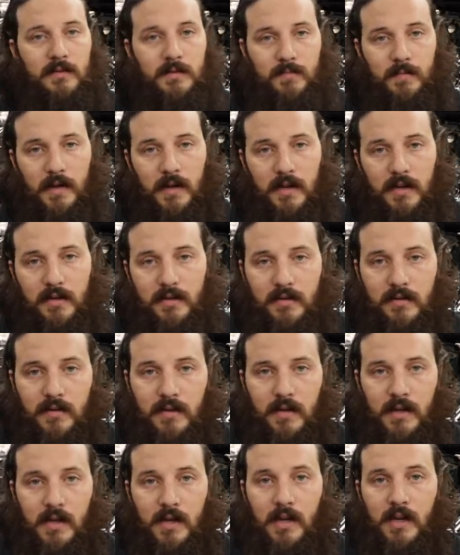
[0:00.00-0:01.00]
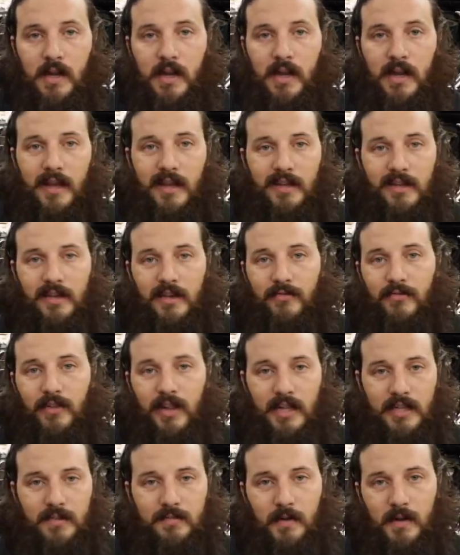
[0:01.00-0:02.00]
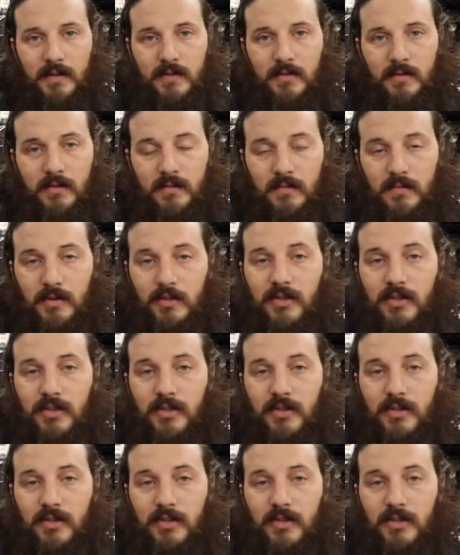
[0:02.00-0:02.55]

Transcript: spot and get flat spots on them.